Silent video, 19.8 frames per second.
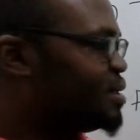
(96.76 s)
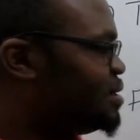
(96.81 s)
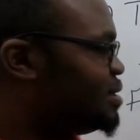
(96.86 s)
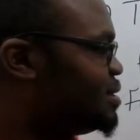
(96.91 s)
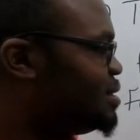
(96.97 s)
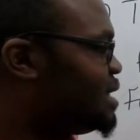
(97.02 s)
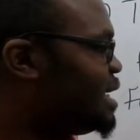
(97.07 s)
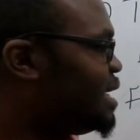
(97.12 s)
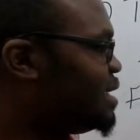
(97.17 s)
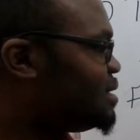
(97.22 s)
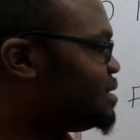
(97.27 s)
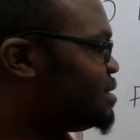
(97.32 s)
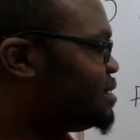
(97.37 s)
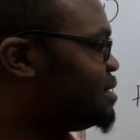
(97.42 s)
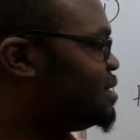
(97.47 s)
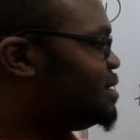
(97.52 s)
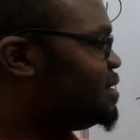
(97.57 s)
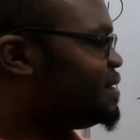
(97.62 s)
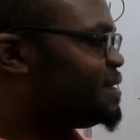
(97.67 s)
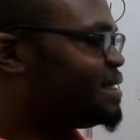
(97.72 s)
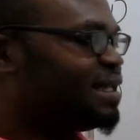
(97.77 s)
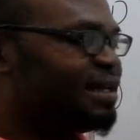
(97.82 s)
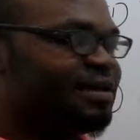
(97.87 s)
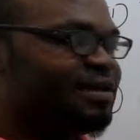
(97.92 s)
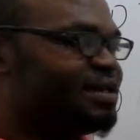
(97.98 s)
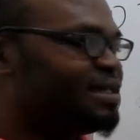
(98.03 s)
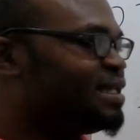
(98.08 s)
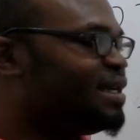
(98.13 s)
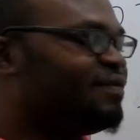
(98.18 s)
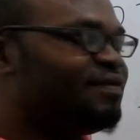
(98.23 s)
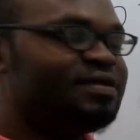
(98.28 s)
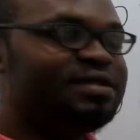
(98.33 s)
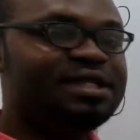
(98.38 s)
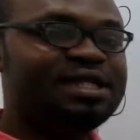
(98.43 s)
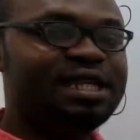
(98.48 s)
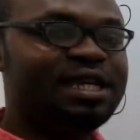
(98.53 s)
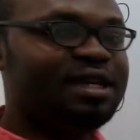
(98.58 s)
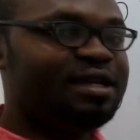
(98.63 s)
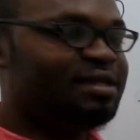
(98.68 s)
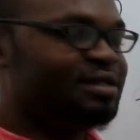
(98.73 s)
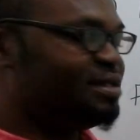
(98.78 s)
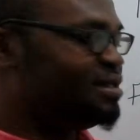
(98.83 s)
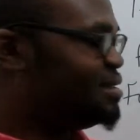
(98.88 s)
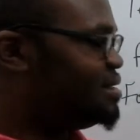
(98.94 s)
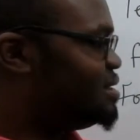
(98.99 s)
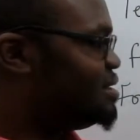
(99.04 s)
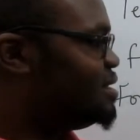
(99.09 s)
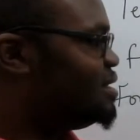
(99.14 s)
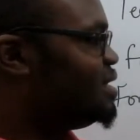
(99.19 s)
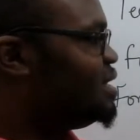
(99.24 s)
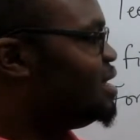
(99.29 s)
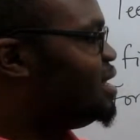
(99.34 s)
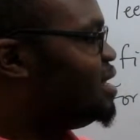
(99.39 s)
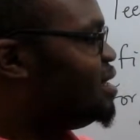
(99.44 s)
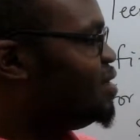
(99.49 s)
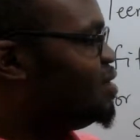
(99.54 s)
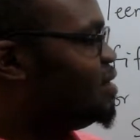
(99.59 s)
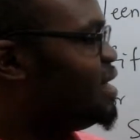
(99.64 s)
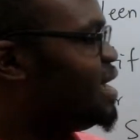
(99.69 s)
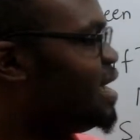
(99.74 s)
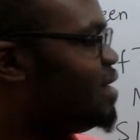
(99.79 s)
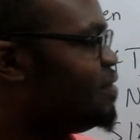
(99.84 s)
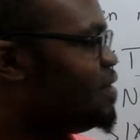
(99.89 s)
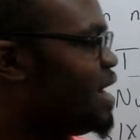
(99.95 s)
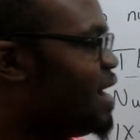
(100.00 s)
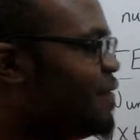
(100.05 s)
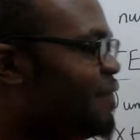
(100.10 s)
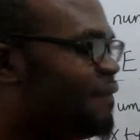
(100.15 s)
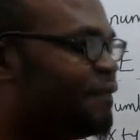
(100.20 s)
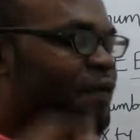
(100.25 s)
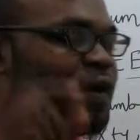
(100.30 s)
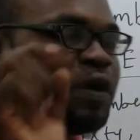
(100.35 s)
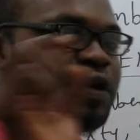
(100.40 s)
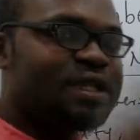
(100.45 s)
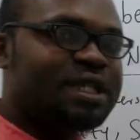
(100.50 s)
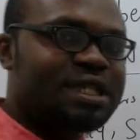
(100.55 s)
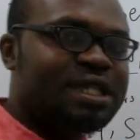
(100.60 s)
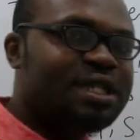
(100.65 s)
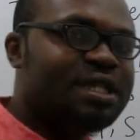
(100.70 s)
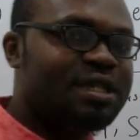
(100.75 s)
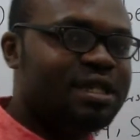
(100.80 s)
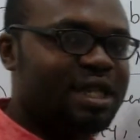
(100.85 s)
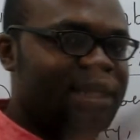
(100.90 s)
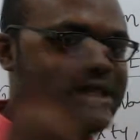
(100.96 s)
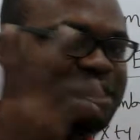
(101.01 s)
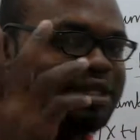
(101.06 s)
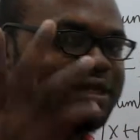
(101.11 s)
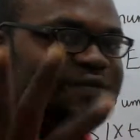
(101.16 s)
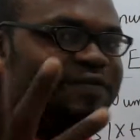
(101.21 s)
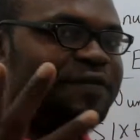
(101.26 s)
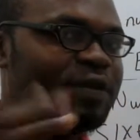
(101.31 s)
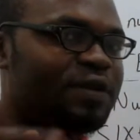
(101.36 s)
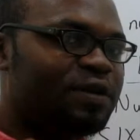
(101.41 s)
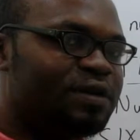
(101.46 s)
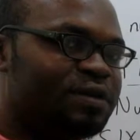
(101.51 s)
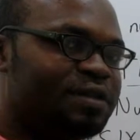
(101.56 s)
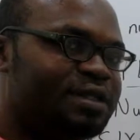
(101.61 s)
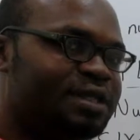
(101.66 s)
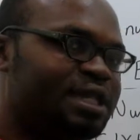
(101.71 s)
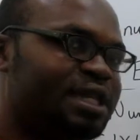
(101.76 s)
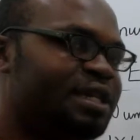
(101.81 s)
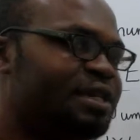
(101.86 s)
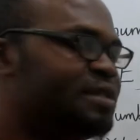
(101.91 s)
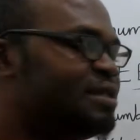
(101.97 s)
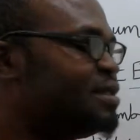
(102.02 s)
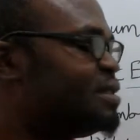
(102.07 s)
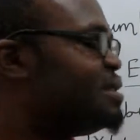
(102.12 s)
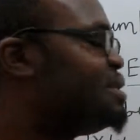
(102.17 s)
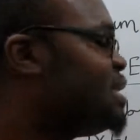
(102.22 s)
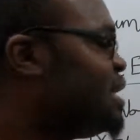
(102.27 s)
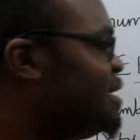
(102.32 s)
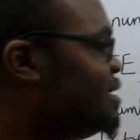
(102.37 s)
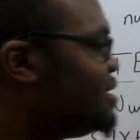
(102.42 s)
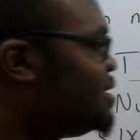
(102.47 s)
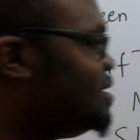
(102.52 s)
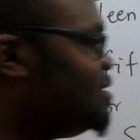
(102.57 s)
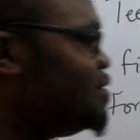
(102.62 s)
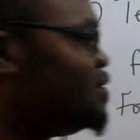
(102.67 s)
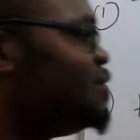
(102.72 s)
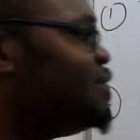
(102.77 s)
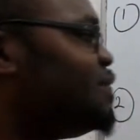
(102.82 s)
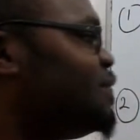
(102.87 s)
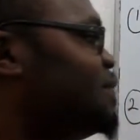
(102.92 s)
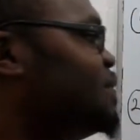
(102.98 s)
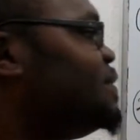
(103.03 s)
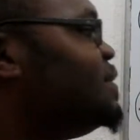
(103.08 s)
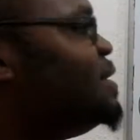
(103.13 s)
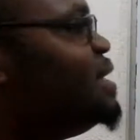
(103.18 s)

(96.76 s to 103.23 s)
That's 7 tens. Here you have 40. That is 4 tens. Tens into 4.